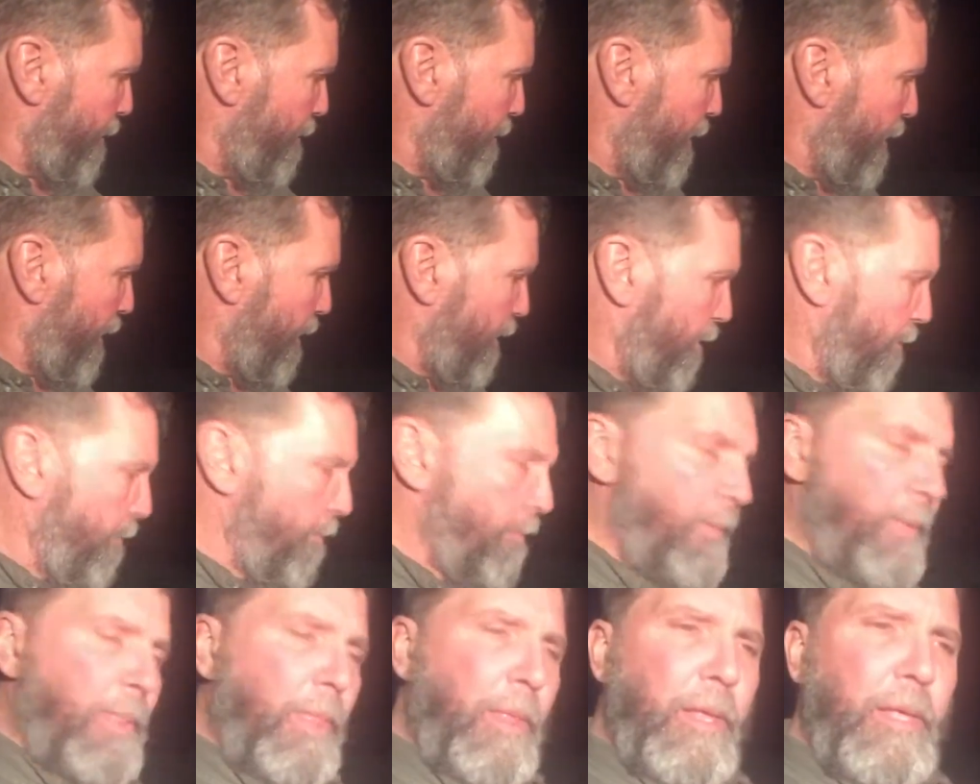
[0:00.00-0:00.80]
and
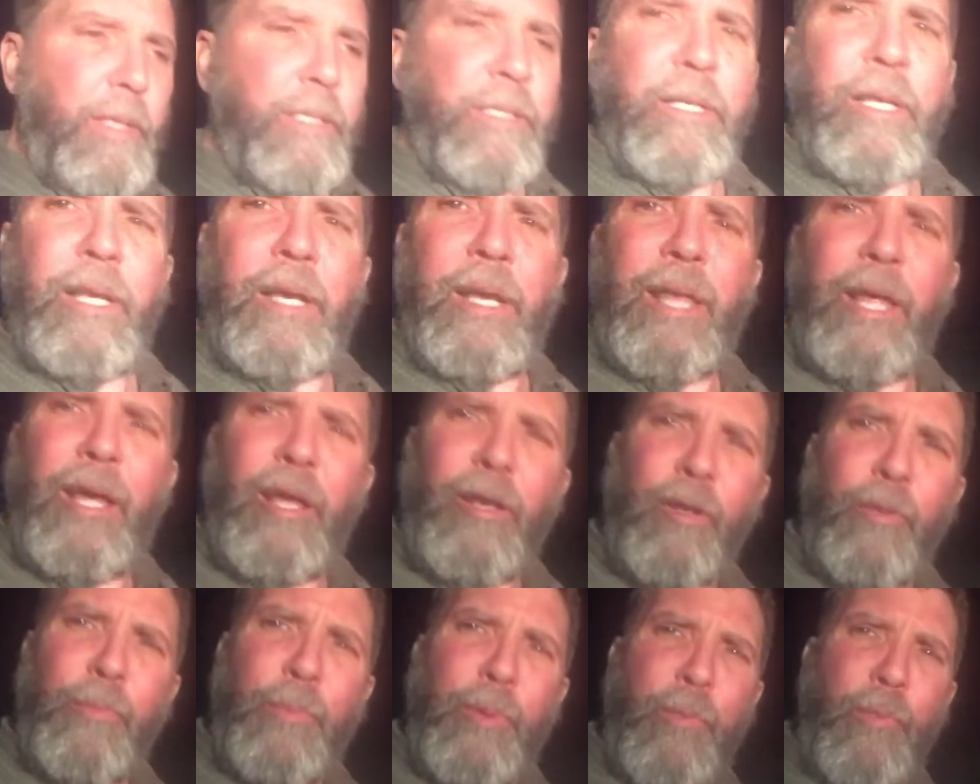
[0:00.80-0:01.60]
bottom. It's going to allow a
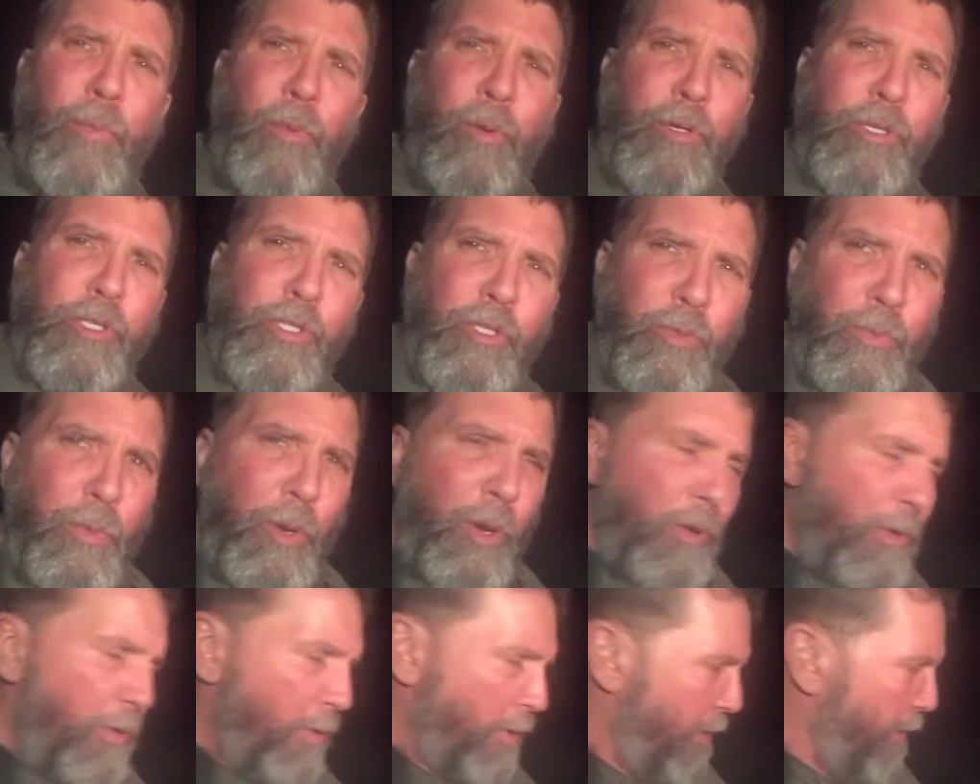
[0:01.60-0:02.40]
little bit more
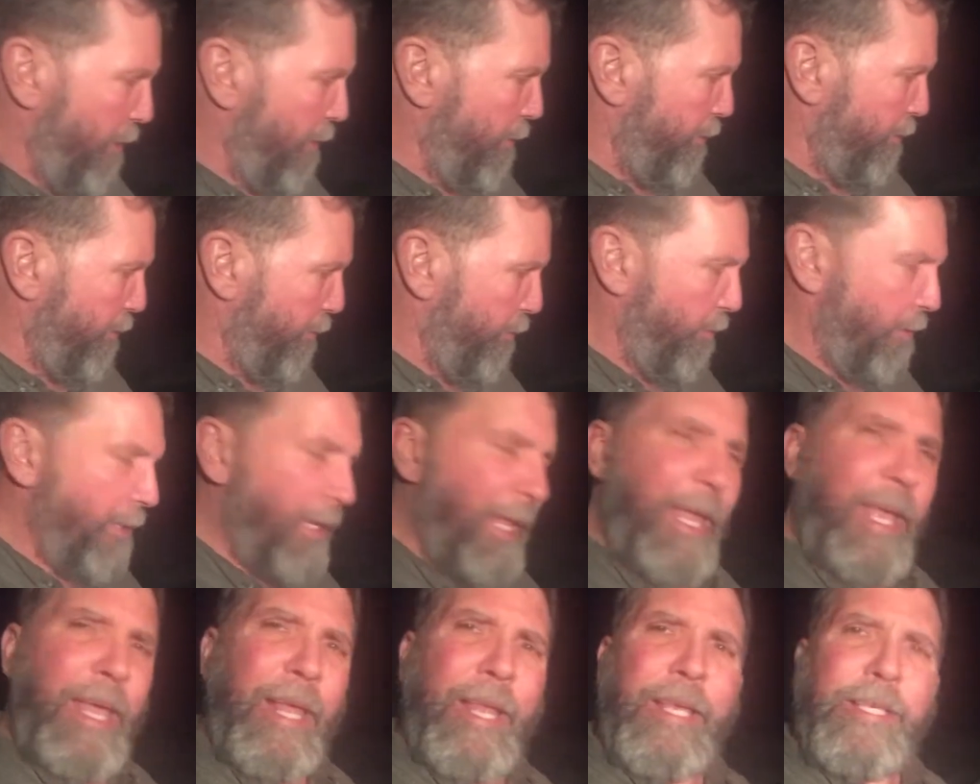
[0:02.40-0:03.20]
smoke to it,
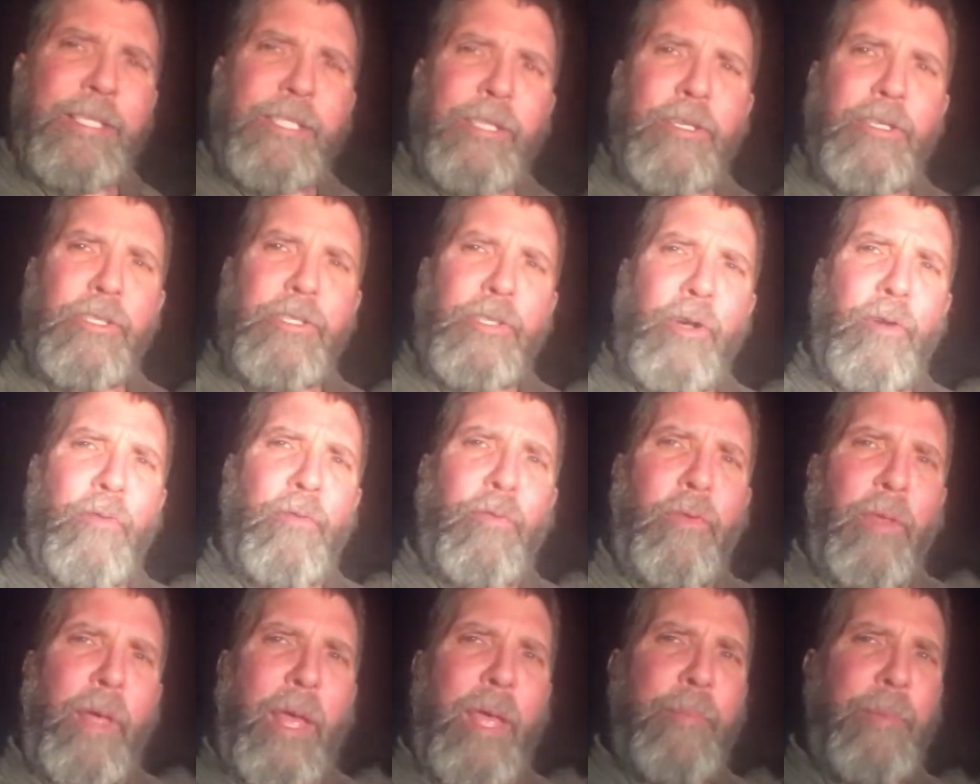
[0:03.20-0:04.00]
and it's going to start
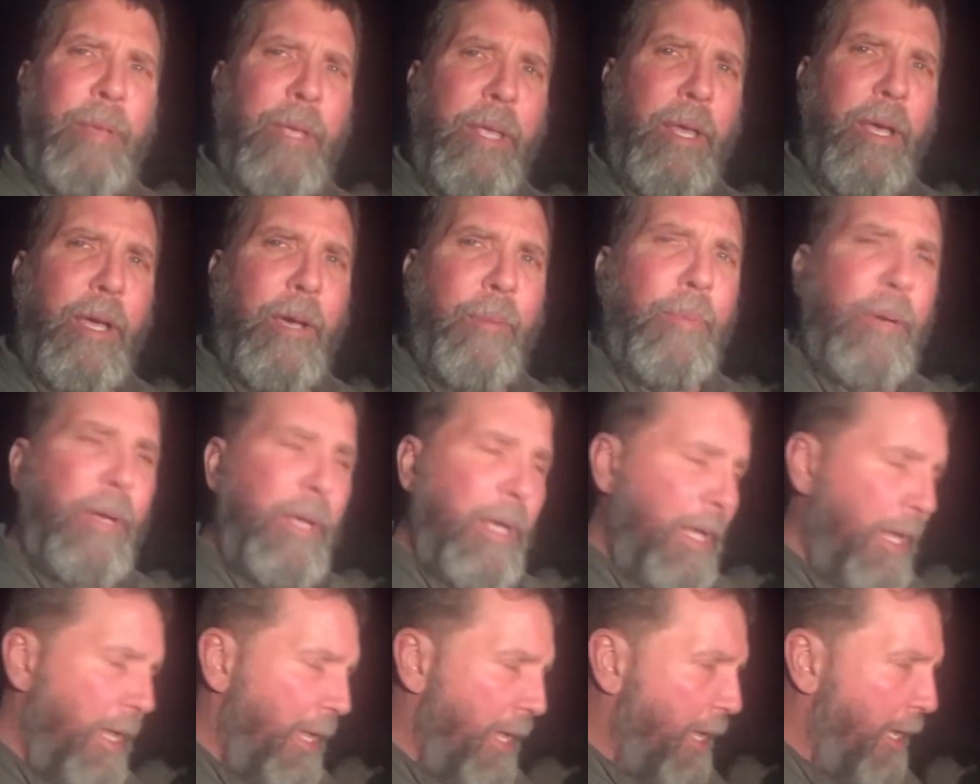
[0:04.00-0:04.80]
flaming up.
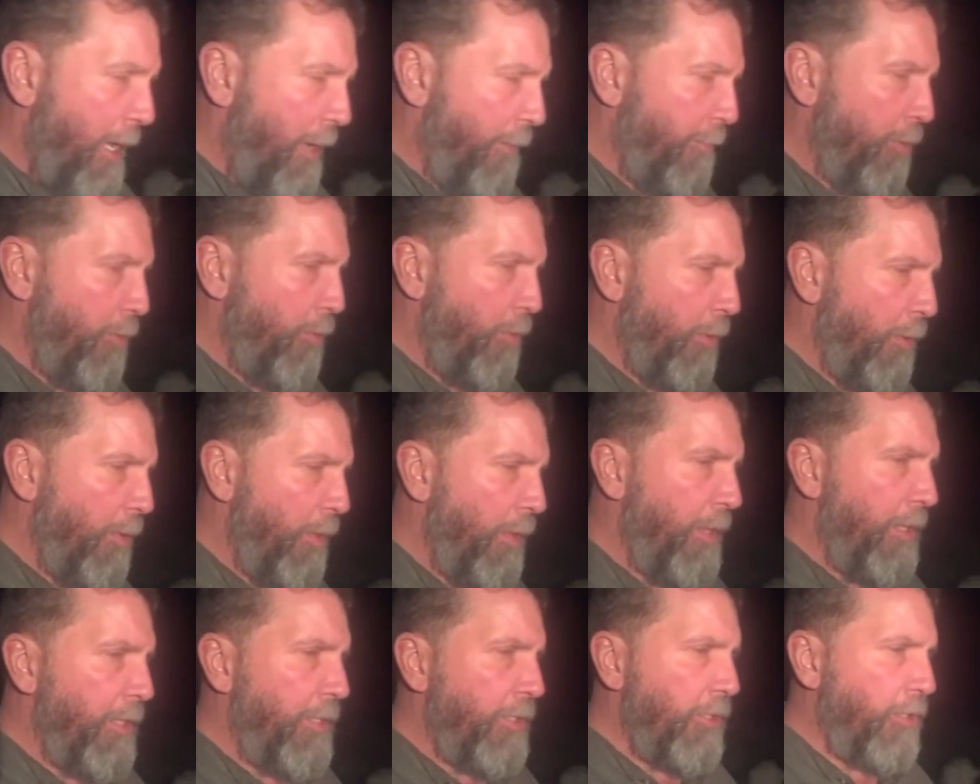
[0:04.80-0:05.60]
I'm doing
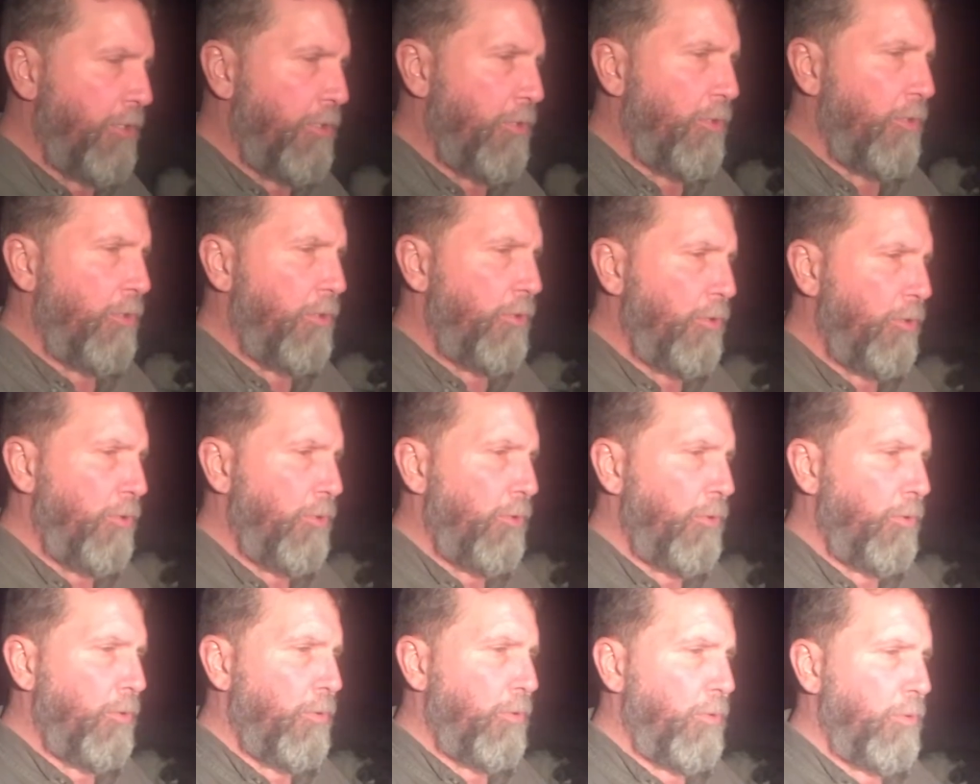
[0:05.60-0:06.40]
this
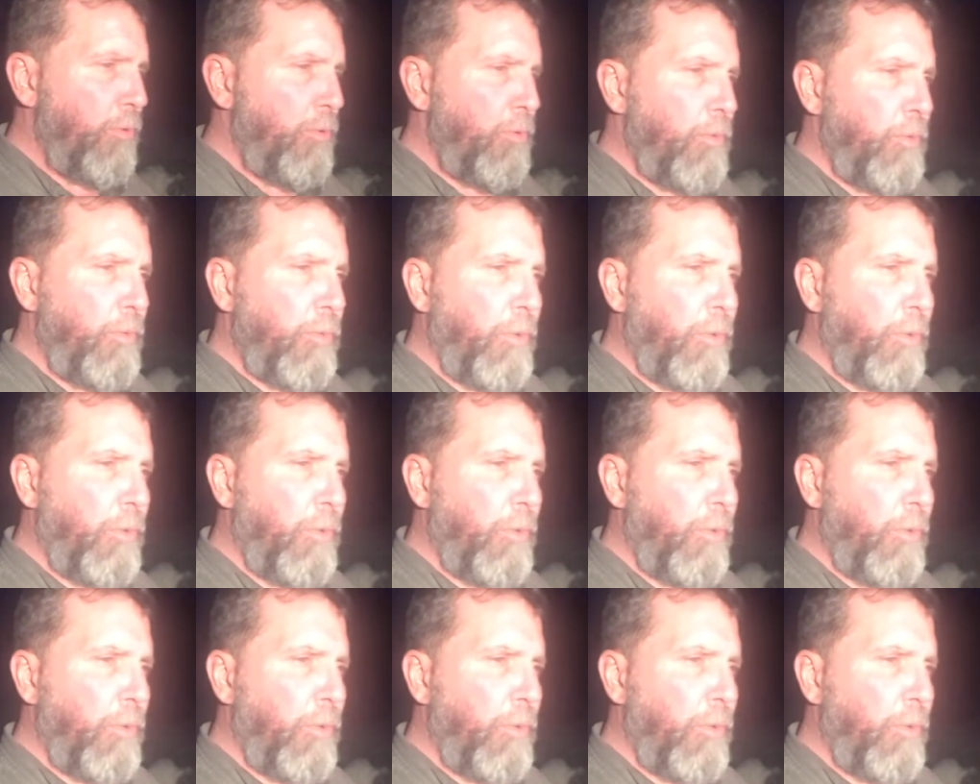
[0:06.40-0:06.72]
to